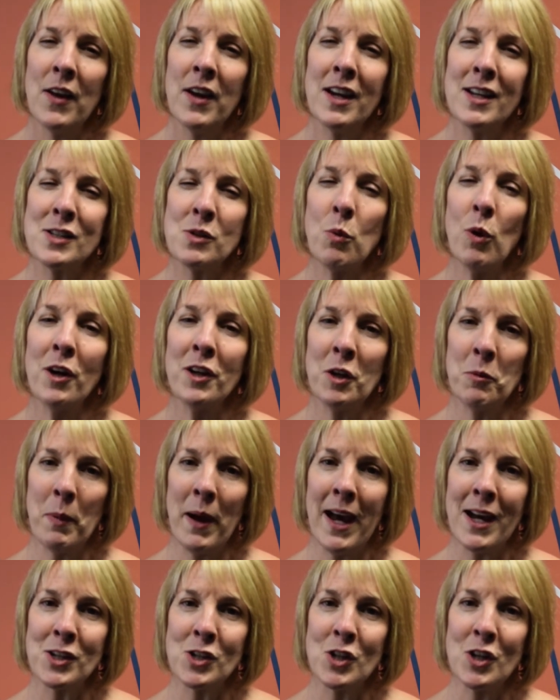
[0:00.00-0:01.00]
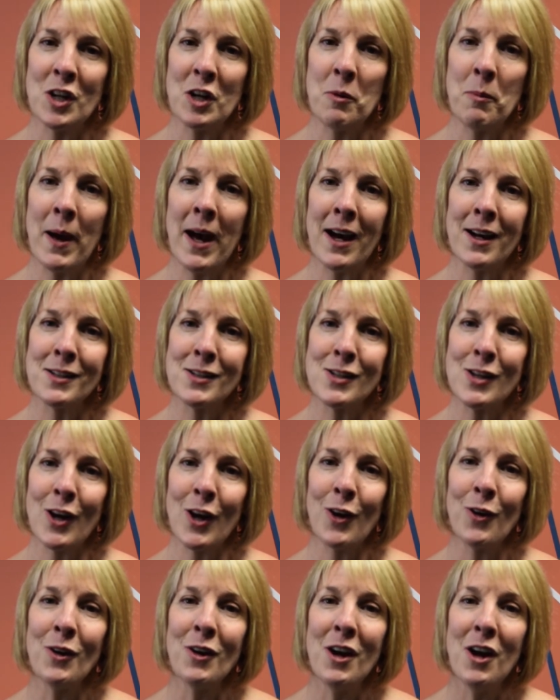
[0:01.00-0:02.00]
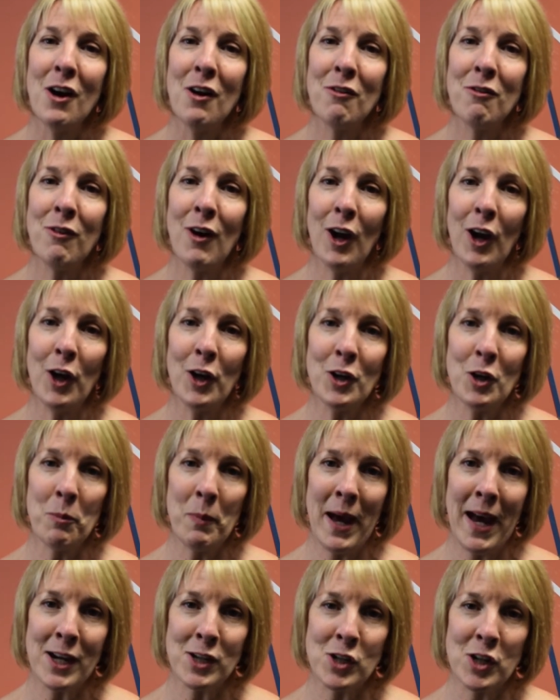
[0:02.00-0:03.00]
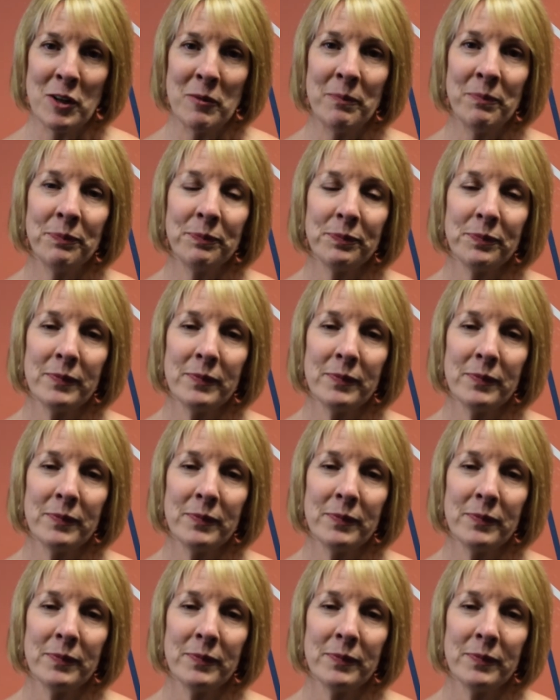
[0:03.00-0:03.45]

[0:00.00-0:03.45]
It's what you're passionate about. So follow your passion.